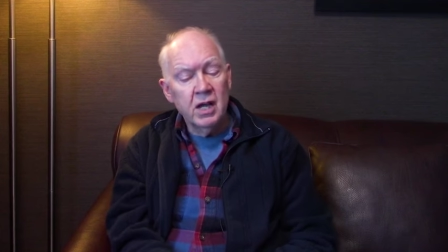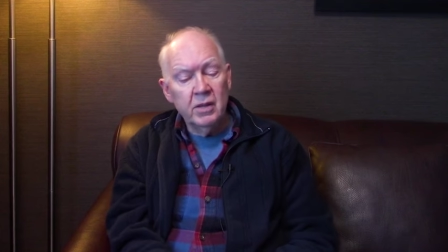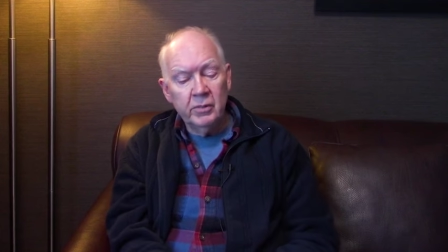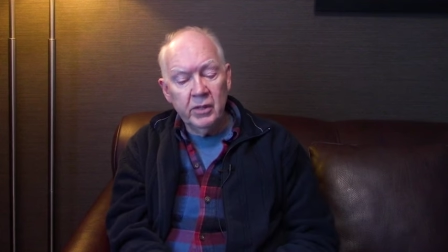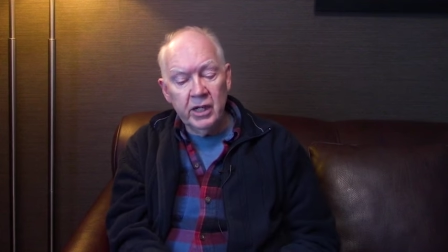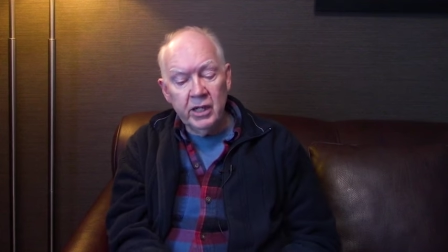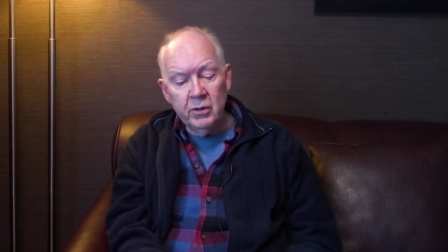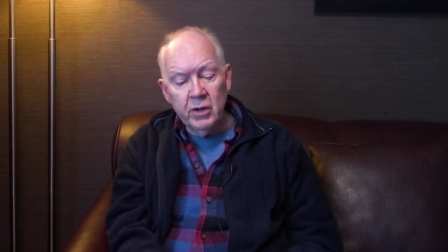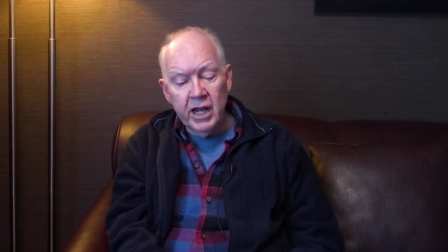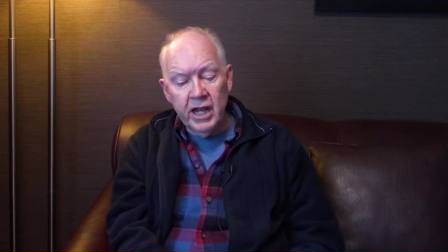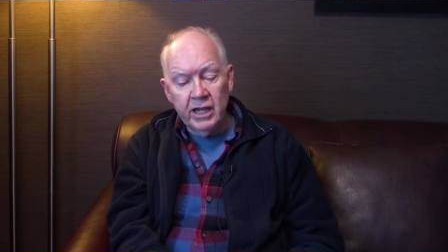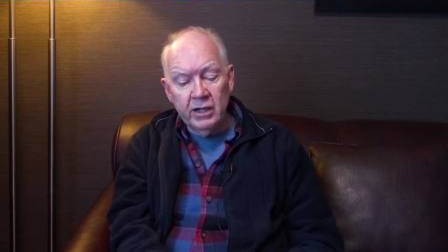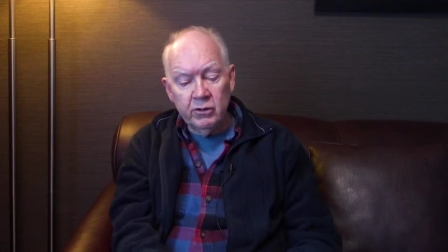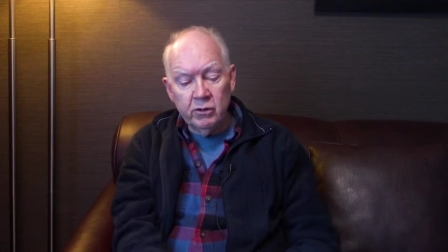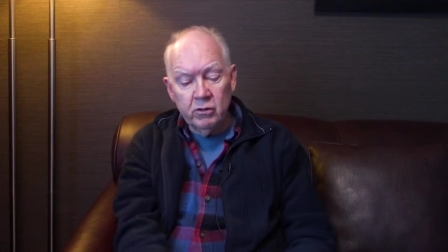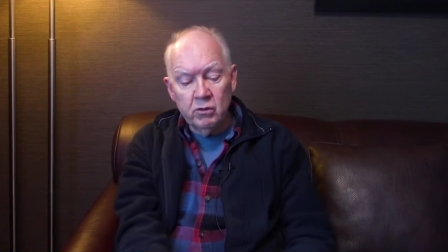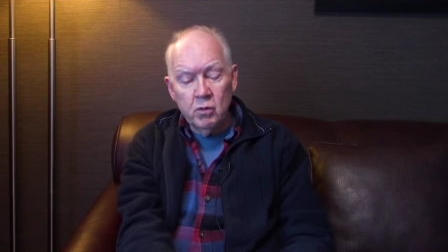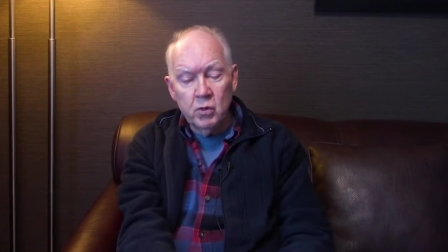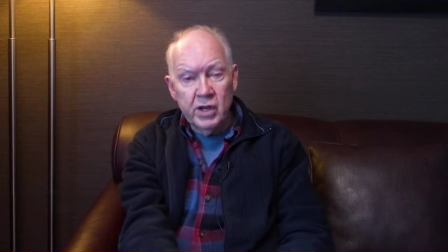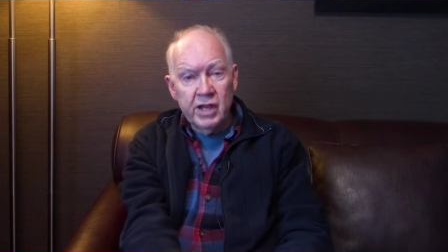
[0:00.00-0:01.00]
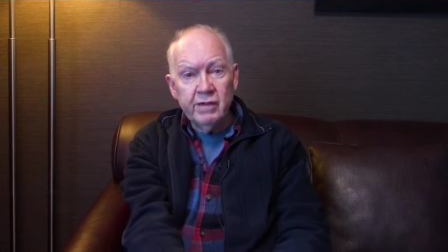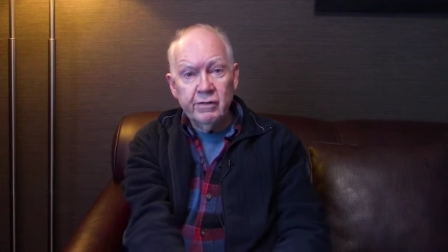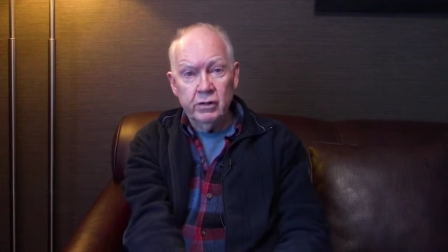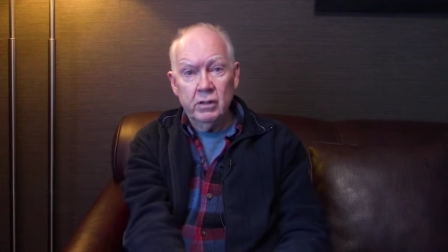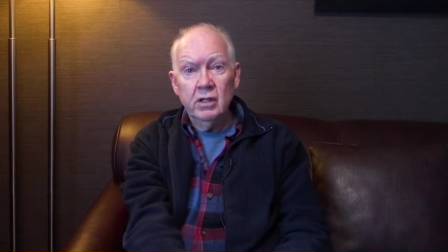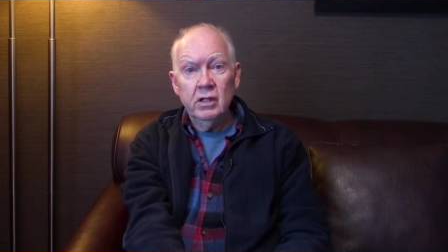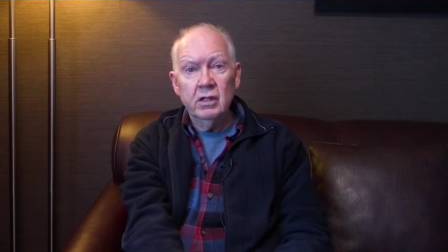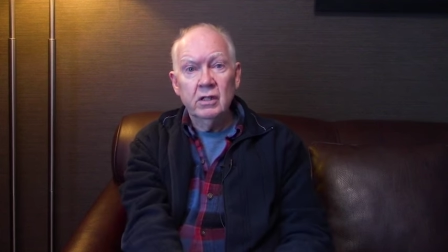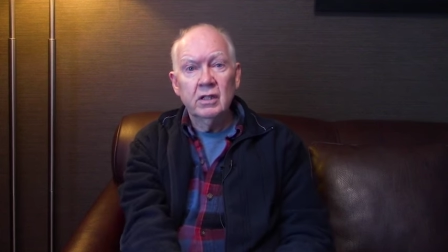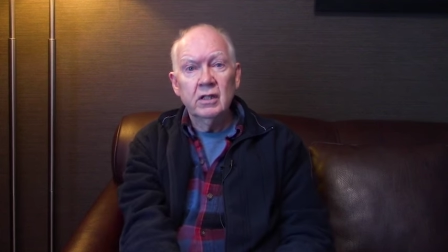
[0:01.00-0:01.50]
But anyway, Andrew
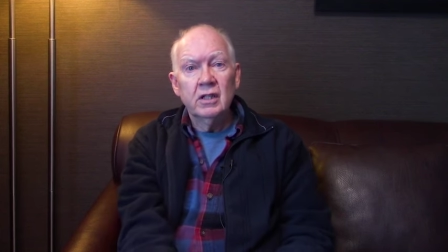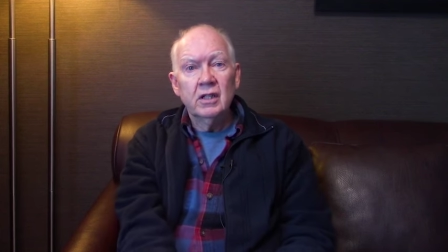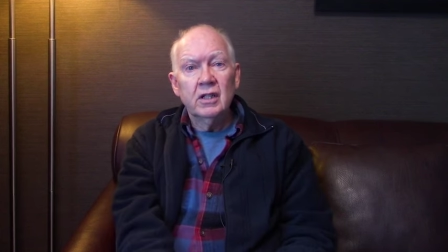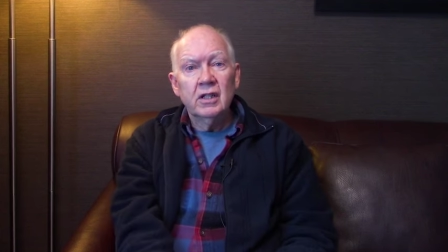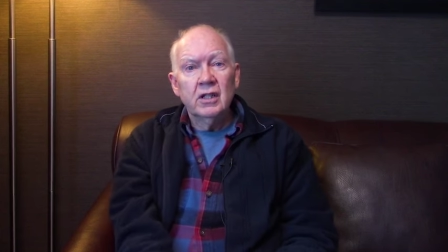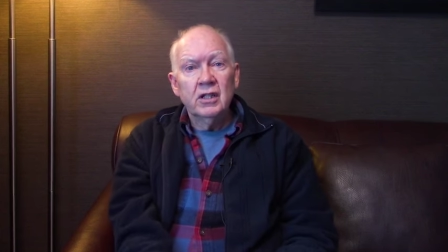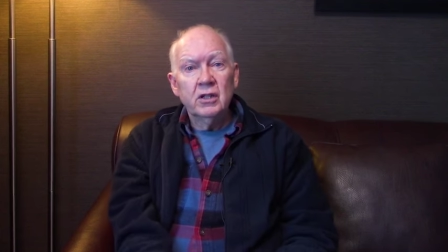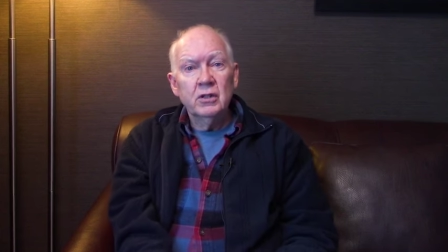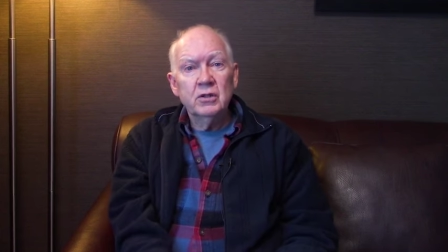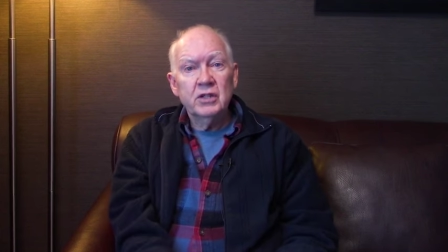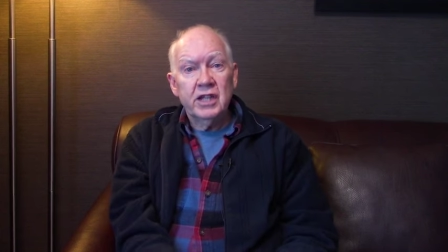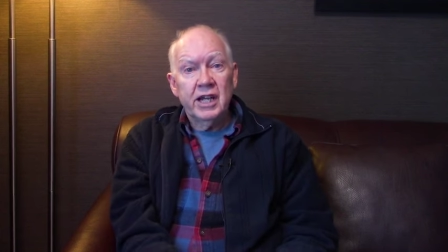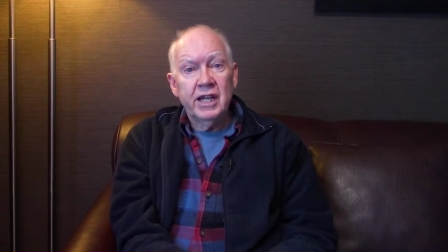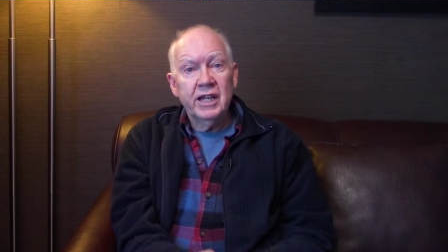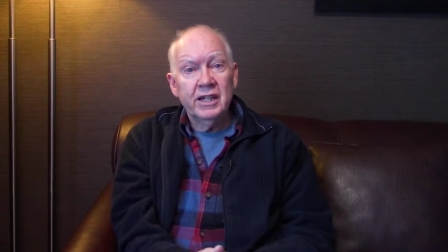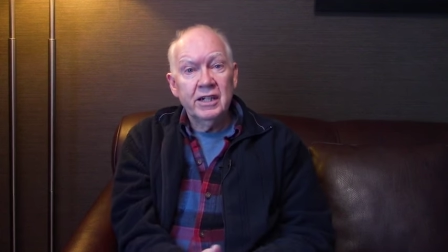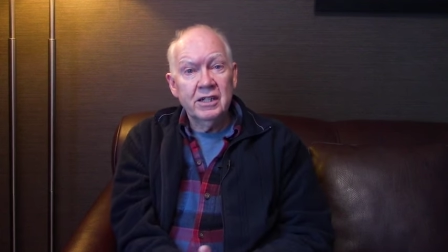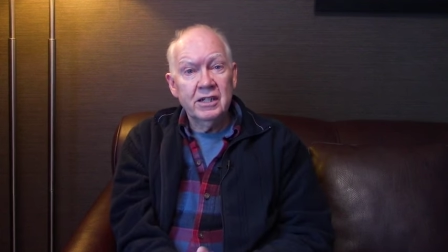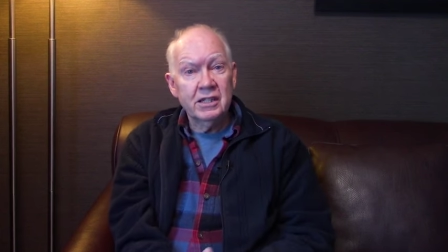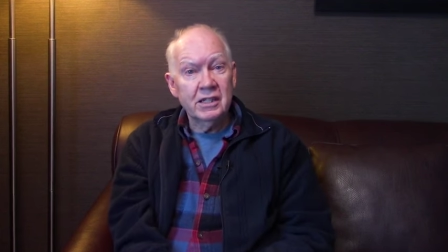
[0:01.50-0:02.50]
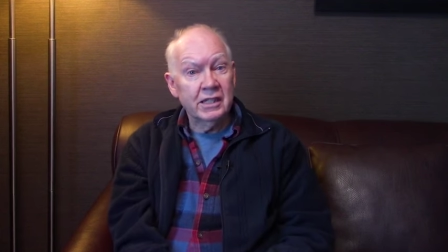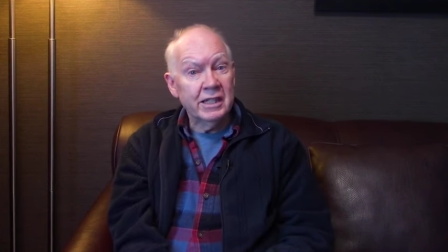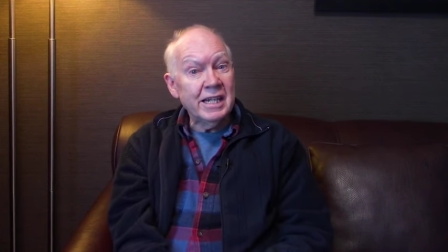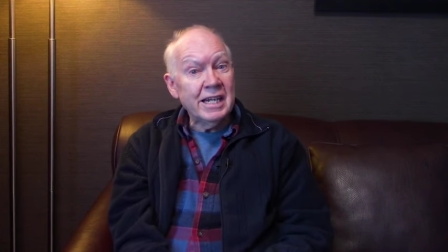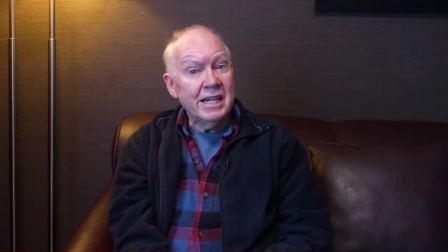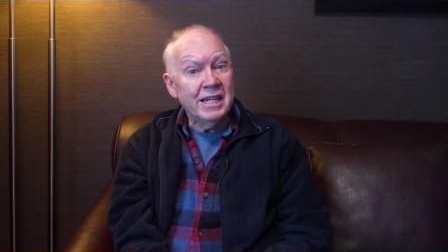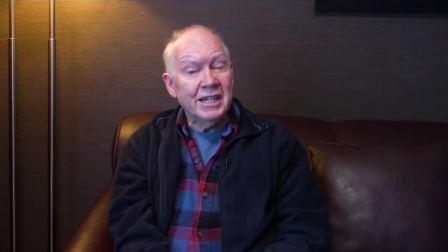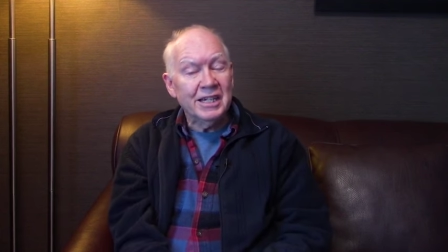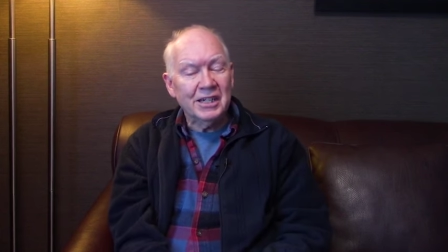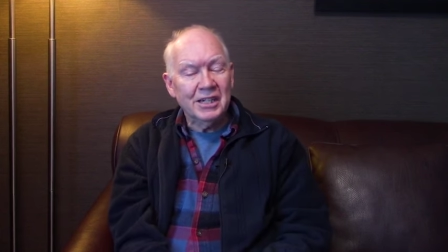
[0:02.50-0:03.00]
Weaver, who is Canada's
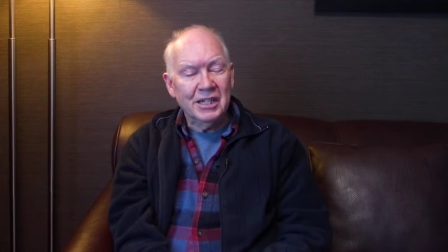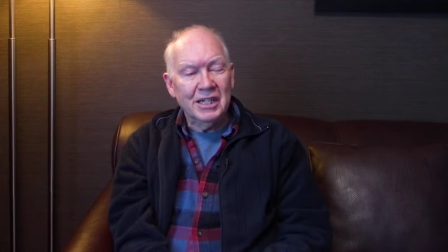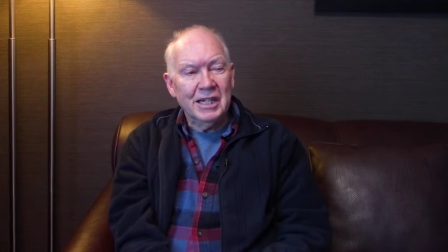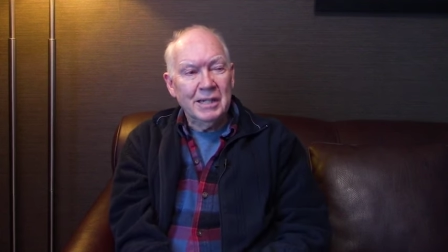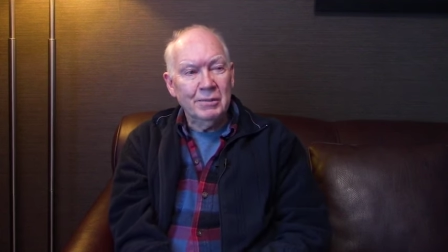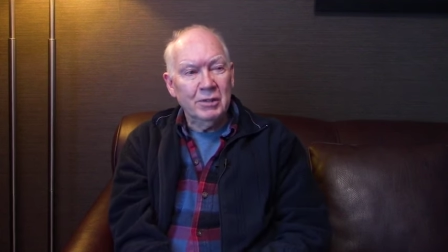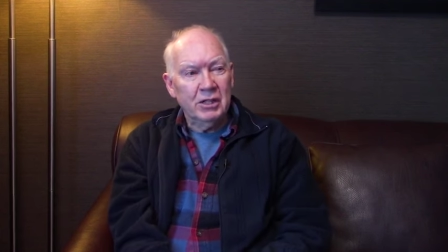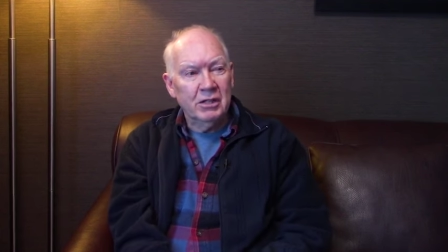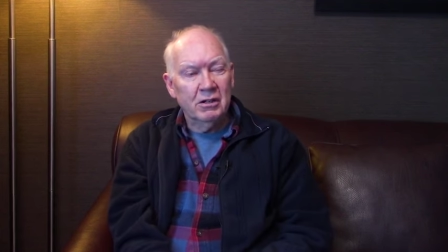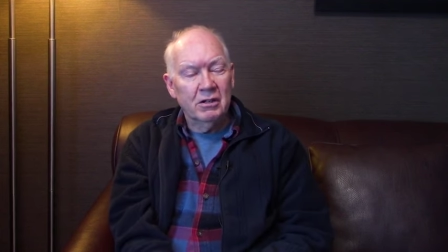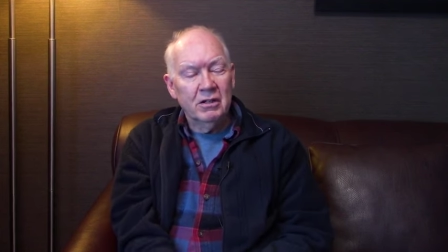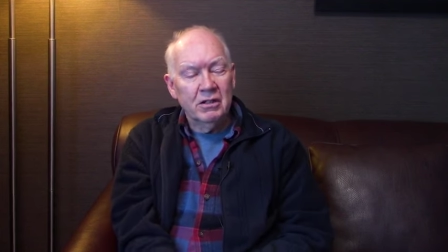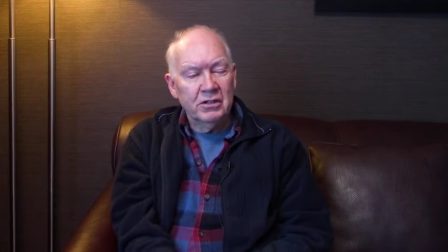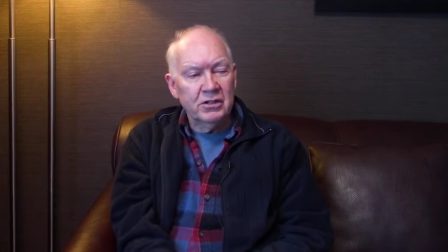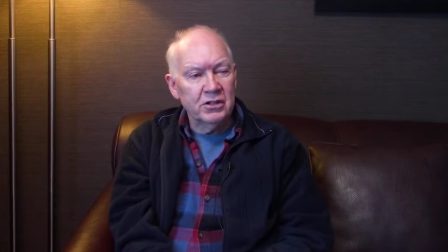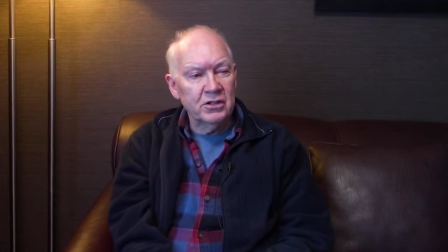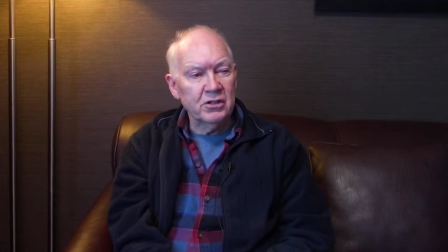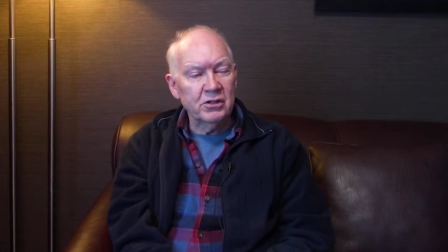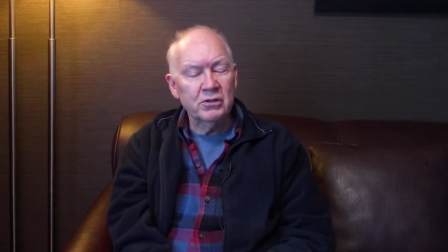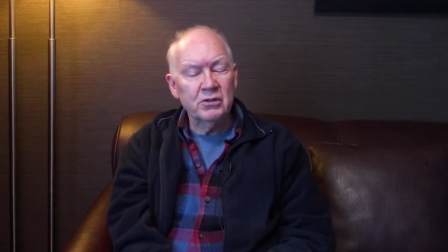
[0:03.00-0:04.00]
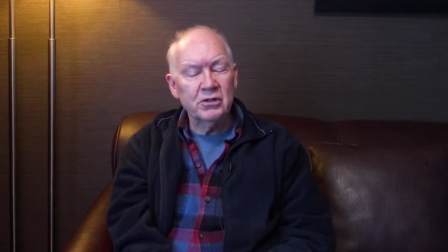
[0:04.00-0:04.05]
leading climatologist or